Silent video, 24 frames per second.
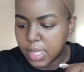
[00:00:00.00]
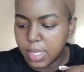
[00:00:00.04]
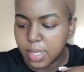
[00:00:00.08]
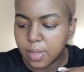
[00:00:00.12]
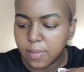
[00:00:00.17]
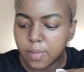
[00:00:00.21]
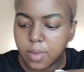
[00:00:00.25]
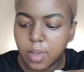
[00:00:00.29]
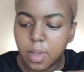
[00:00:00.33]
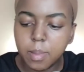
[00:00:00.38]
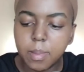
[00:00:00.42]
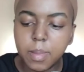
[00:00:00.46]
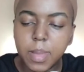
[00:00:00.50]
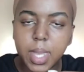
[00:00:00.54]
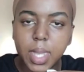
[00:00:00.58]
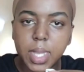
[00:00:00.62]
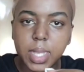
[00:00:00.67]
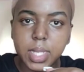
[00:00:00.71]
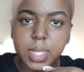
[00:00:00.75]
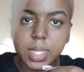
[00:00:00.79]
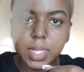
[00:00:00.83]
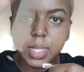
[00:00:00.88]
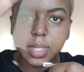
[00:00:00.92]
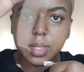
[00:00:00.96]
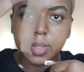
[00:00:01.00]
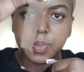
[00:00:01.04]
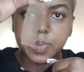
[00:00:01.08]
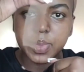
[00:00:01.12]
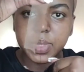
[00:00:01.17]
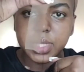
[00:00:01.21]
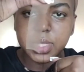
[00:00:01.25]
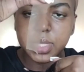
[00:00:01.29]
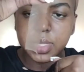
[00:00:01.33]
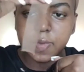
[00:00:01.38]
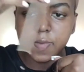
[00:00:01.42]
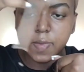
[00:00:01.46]
and I've got my little
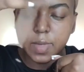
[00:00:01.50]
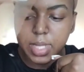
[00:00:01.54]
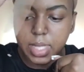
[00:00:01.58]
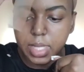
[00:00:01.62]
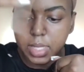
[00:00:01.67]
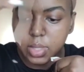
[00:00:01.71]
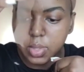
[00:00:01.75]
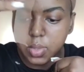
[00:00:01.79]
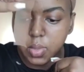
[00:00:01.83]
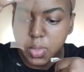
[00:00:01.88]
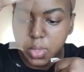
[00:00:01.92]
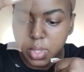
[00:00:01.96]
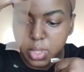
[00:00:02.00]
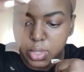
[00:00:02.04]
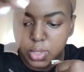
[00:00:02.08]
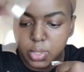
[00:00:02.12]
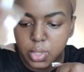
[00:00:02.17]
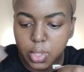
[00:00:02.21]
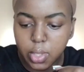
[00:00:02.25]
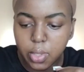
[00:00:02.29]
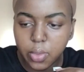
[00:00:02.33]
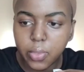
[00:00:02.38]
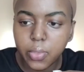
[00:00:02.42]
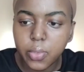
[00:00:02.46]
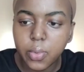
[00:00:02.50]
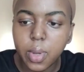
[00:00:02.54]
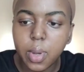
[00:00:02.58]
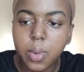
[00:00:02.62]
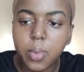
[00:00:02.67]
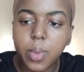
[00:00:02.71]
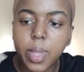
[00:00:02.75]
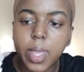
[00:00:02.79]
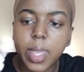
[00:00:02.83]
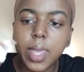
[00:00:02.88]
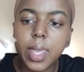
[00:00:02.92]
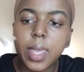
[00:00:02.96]
piece of lace. So this you can throw
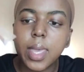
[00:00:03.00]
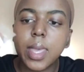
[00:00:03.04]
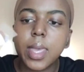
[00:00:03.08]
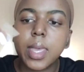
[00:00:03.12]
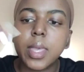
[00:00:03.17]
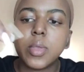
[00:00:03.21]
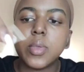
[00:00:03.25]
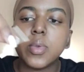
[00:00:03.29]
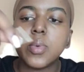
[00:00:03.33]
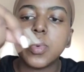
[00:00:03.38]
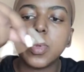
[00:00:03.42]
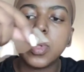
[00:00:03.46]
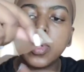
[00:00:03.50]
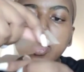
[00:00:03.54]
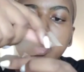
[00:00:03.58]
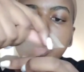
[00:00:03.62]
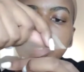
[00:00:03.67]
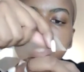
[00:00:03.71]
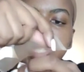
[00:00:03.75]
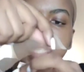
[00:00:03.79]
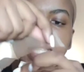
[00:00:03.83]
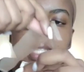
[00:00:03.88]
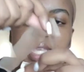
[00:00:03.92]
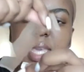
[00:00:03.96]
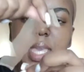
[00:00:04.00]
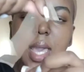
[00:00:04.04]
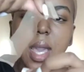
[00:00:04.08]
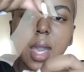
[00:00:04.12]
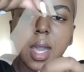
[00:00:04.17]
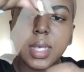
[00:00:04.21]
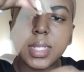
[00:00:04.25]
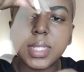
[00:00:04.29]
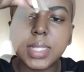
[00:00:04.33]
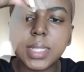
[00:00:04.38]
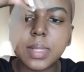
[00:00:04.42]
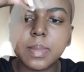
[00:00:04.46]
away. You will notice there
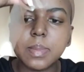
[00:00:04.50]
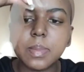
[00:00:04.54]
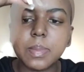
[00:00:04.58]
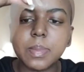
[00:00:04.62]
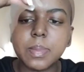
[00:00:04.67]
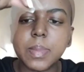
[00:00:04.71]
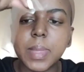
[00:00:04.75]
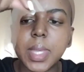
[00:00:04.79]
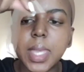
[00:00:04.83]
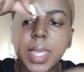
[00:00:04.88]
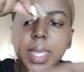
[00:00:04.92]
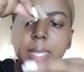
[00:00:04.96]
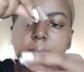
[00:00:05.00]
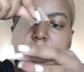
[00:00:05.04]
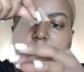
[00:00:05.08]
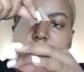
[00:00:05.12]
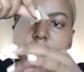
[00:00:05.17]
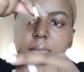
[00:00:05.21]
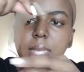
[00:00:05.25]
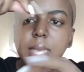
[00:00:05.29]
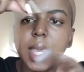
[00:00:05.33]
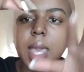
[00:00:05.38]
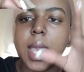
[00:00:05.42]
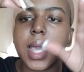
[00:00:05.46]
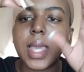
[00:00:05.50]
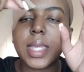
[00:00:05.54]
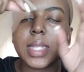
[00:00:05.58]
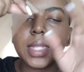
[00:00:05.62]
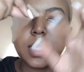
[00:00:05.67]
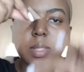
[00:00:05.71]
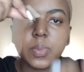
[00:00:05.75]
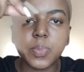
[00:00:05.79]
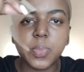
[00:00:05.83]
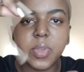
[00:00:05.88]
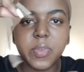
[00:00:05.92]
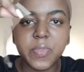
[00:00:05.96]
are some hairs here. It
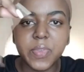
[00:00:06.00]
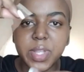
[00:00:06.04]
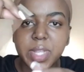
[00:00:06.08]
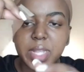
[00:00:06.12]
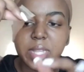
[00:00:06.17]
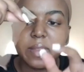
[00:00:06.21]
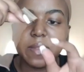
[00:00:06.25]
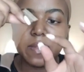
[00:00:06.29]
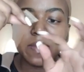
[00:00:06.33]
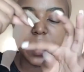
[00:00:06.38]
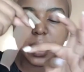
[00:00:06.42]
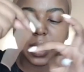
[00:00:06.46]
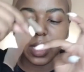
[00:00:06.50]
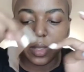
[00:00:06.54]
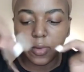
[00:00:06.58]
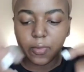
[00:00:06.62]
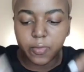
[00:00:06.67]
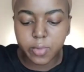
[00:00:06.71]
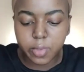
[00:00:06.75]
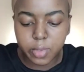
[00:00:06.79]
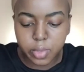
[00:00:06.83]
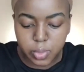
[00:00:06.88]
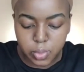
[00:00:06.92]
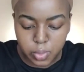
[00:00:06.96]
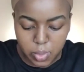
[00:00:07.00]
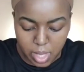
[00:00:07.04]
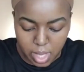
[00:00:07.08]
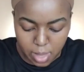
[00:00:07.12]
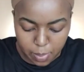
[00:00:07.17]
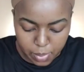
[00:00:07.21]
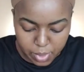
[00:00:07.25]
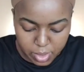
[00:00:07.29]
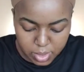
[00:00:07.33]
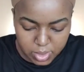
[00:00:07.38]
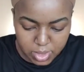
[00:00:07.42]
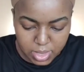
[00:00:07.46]
is perfectly fine if you do
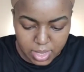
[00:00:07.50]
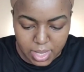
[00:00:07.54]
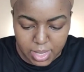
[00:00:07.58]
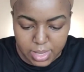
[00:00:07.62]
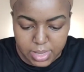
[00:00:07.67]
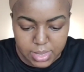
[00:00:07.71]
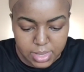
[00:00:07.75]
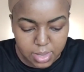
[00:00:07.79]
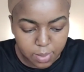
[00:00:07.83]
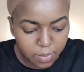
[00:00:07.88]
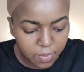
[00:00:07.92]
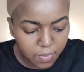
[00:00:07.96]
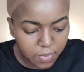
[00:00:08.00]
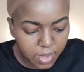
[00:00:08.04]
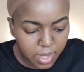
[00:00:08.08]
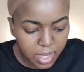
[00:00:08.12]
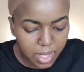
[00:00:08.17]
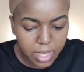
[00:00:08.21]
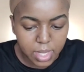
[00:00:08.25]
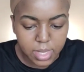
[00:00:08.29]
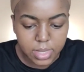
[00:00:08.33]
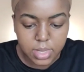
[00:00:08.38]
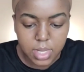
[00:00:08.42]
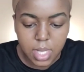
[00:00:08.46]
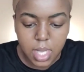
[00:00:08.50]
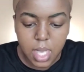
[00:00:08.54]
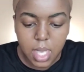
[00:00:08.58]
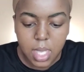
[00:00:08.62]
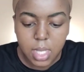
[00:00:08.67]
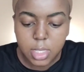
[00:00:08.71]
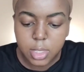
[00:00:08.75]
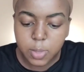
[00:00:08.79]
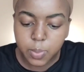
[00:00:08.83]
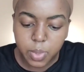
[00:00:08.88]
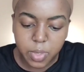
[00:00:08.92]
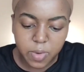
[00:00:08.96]
happen to cut some of the hairs.
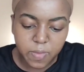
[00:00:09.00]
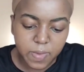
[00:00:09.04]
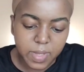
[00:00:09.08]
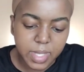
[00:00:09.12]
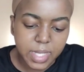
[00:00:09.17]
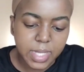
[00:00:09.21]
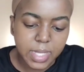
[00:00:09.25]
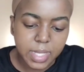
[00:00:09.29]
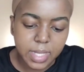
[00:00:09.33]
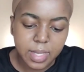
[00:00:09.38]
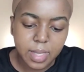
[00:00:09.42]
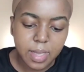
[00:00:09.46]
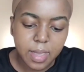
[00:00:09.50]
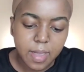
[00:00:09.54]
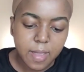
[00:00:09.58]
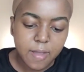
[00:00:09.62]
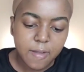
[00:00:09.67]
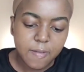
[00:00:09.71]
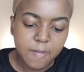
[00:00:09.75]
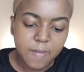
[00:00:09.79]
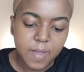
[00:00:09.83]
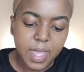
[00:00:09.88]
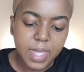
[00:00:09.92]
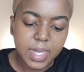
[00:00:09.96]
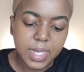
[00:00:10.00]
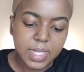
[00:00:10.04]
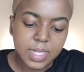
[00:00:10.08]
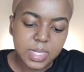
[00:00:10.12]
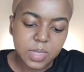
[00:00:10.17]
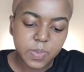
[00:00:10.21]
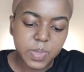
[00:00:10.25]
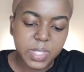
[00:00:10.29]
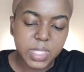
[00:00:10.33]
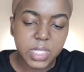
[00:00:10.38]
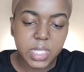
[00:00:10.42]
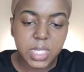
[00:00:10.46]
It's perfectly fine,
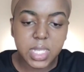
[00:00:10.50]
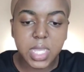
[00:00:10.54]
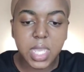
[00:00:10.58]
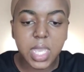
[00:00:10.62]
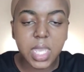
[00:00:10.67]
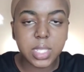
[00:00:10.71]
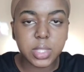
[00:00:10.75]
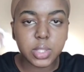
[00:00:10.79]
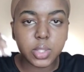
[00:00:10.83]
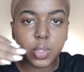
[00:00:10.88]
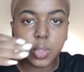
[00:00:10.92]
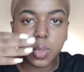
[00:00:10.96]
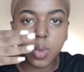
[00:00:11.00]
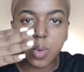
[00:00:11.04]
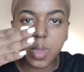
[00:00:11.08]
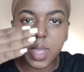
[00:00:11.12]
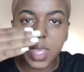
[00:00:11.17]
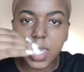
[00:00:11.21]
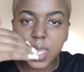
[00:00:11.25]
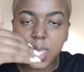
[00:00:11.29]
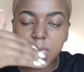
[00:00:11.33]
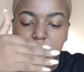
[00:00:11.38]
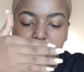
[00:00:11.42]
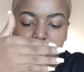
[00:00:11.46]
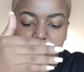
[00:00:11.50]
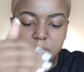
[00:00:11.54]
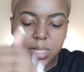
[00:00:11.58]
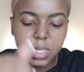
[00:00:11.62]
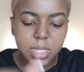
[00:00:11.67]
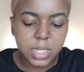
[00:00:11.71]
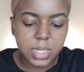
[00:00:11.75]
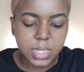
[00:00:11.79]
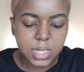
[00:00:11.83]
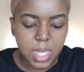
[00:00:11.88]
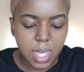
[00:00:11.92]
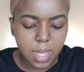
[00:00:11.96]
especially as you're going in a
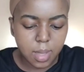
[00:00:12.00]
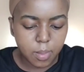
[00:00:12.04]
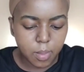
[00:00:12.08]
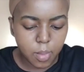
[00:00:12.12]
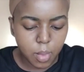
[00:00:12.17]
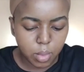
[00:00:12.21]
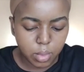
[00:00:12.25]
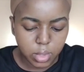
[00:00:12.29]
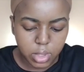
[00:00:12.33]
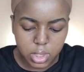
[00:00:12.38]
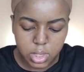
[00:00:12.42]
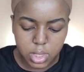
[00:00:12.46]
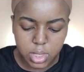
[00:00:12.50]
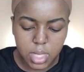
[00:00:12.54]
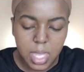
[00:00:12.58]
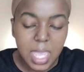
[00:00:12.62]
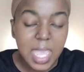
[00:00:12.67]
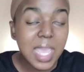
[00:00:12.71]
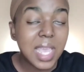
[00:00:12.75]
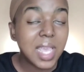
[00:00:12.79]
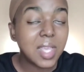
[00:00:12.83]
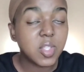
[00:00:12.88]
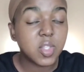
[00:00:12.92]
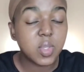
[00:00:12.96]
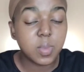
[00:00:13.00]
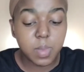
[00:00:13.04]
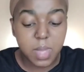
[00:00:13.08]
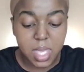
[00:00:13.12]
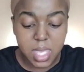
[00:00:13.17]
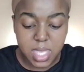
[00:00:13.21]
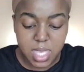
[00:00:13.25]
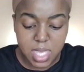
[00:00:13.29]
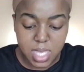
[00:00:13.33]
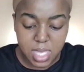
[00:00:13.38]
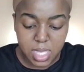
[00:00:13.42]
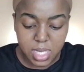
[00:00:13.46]
zigzag motion, as you're
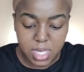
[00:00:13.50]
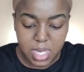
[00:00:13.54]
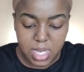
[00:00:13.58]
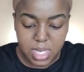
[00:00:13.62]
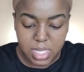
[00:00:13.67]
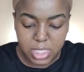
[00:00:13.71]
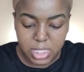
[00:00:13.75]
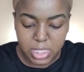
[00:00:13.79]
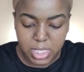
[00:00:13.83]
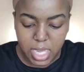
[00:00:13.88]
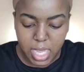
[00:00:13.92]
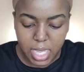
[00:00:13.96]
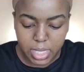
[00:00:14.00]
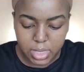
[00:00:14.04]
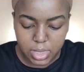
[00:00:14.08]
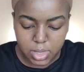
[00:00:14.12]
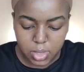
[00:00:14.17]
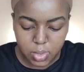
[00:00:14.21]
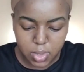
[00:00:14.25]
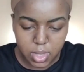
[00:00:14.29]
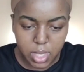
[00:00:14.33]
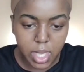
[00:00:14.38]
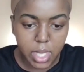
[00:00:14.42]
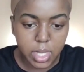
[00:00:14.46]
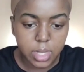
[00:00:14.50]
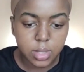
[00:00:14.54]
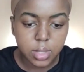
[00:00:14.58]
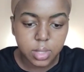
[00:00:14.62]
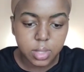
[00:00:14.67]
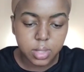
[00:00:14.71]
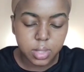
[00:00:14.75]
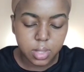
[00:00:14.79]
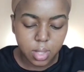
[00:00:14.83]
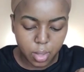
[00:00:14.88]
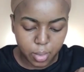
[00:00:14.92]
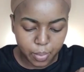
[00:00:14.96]
making it jagged. Okay,
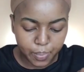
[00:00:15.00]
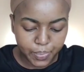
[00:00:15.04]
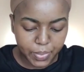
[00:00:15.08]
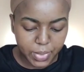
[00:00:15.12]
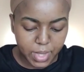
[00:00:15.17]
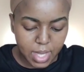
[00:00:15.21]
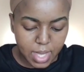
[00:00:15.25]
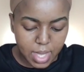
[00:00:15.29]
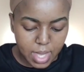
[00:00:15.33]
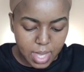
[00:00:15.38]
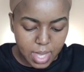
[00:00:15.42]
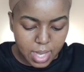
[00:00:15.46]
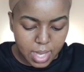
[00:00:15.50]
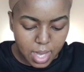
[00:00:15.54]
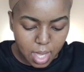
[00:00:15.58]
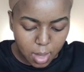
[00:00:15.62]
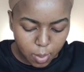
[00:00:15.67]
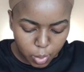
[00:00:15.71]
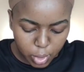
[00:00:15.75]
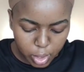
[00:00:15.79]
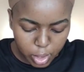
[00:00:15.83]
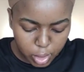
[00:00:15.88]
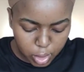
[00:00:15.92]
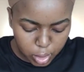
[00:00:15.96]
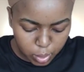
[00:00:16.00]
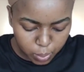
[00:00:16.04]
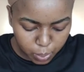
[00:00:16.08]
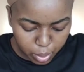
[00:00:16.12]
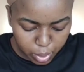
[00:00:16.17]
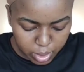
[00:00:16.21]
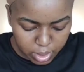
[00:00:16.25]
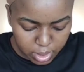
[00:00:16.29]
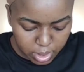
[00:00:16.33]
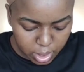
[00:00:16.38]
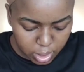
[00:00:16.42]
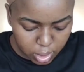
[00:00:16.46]
so now I'm going to
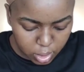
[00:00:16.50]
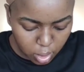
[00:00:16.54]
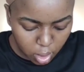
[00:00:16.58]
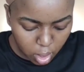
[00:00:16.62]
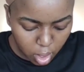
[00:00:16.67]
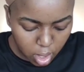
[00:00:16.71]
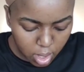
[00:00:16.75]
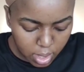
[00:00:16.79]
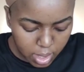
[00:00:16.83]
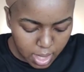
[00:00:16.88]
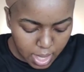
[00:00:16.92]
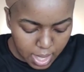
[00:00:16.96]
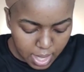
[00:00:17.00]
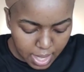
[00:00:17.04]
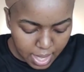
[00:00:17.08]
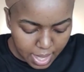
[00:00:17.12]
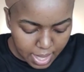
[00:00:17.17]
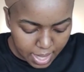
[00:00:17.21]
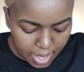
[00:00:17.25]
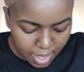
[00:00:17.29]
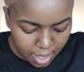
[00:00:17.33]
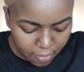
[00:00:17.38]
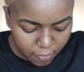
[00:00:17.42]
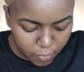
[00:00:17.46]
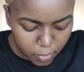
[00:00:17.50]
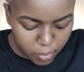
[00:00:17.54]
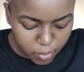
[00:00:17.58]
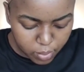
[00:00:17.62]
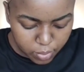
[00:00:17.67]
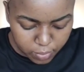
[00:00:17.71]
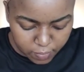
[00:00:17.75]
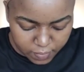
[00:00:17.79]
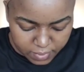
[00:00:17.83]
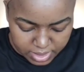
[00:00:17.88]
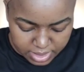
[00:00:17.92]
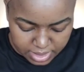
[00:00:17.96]
put it on. I have
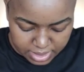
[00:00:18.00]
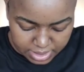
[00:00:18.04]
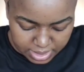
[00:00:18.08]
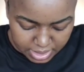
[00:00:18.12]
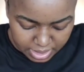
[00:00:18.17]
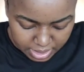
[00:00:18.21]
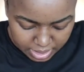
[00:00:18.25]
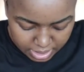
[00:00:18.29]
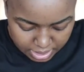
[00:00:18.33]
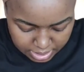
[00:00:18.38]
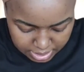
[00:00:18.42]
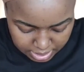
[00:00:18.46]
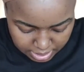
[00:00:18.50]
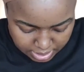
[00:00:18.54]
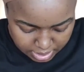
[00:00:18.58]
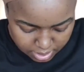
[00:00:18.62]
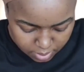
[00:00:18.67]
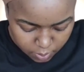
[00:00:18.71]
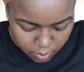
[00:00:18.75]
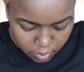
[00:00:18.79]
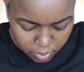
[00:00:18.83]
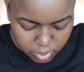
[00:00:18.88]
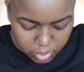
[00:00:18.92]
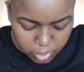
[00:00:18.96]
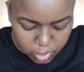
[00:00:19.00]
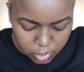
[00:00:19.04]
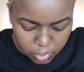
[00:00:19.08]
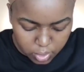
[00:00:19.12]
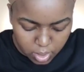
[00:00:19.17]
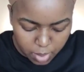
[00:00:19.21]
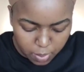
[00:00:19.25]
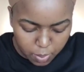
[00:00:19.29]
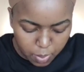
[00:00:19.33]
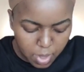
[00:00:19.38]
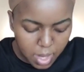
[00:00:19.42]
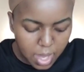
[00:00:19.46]
removed the second adjustable
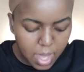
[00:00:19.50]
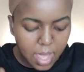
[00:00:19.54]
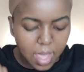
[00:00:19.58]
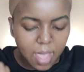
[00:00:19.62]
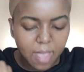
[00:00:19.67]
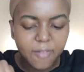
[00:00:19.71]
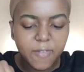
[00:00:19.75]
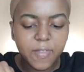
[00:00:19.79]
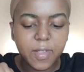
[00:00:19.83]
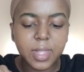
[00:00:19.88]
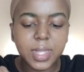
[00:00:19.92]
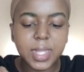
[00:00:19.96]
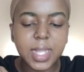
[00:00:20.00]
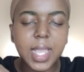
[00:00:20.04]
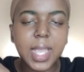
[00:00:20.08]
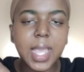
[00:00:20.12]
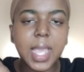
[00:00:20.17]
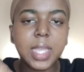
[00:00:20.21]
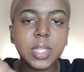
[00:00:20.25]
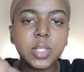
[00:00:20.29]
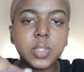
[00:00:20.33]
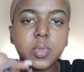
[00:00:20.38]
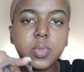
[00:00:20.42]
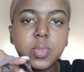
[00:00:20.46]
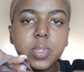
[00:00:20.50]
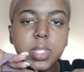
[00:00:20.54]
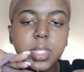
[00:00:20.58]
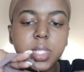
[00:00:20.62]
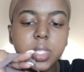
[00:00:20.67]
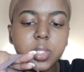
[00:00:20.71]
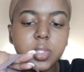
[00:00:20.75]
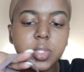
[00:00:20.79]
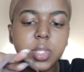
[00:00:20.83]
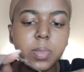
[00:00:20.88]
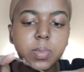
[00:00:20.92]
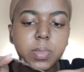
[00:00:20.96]
strap. I felt like I don't
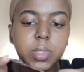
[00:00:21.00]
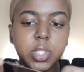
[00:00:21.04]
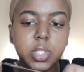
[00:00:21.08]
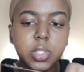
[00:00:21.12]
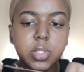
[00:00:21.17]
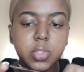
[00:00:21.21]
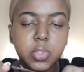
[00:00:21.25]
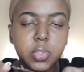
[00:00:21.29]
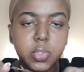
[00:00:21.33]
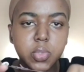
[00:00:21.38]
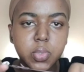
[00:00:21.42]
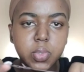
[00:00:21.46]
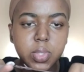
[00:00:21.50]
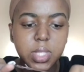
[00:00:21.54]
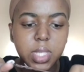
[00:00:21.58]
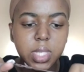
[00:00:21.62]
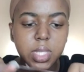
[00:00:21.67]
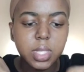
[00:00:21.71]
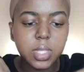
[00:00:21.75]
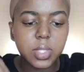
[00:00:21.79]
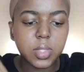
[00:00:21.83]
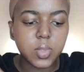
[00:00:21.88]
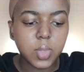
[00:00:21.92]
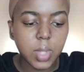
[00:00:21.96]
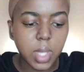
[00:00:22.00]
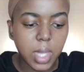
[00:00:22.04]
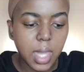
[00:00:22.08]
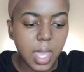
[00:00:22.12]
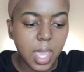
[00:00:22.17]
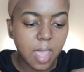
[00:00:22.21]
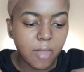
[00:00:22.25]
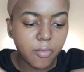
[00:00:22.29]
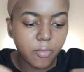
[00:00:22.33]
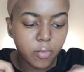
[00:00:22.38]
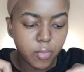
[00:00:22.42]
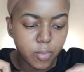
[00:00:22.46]
need it, so I'm just using this one.
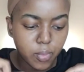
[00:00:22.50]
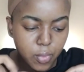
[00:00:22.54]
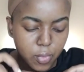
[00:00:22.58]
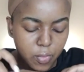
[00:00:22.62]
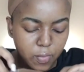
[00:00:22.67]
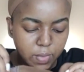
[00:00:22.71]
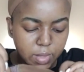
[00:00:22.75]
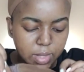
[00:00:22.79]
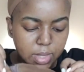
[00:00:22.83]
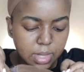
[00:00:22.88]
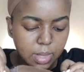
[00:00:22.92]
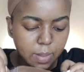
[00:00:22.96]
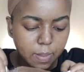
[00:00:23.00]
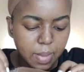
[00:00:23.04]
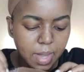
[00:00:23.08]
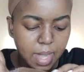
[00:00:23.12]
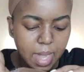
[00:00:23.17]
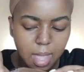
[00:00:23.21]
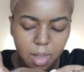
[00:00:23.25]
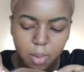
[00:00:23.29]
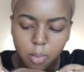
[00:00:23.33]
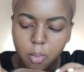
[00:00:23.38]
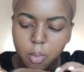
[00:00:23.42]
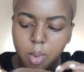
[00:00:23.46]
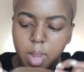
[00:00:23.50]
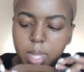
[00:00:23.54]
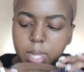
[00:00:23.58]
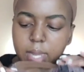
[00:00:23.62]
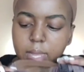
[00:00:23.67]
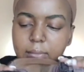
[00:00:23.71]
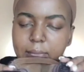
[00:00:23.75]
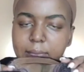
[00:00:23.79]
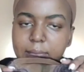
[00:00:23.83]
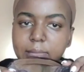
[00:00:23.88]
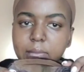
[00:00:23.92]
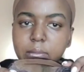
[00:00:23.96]
I've removed the black one
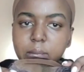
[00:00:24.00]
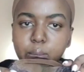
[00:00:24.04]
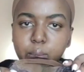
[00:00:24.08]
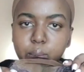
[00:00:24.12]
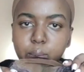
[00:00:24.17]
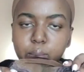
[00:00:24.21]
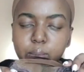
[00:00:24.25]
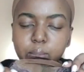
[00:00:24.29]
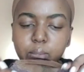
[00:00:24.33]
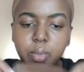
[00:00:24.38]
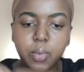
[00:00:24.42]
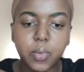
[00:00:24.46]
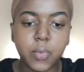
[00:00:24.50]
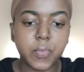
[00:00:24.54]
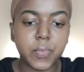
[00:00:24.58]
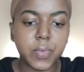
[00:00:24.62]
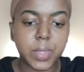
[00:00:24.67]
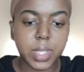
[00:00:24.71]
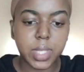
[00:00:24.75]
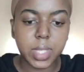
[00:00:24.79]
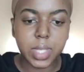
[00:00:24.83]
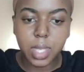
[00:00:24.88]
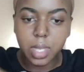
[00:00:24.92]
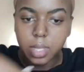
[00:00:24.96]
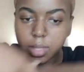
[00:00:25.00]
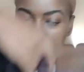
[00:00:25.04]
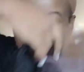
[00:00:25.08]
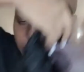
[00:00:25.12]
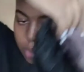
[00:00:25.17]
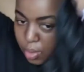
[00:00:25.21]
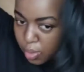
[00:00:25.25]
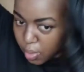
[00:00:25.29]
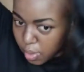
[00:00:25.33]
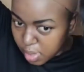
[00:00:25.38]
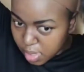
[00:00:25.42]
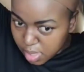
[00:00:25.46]
that goes over here.
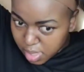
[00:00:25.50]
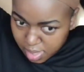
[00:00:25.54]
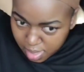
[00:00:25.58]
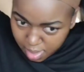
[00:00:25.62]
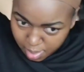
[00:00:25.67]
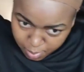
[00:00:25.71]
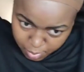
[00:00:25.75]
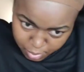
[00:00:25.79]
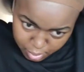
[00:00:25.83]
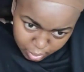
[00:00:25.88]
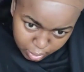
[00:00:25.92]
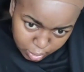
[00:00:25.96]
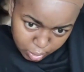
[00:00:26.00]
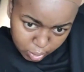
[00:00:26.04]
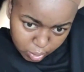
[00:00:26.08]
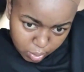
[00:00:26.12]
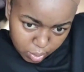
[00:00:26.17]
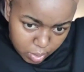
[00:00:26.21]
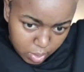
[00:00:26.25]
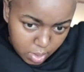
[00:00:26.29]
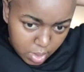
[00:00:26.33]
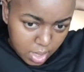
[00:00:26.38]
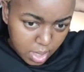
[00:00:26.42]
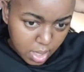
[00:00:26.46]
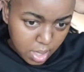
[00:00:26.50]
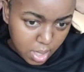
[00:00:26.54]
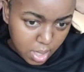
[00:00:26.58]
So I'm going to,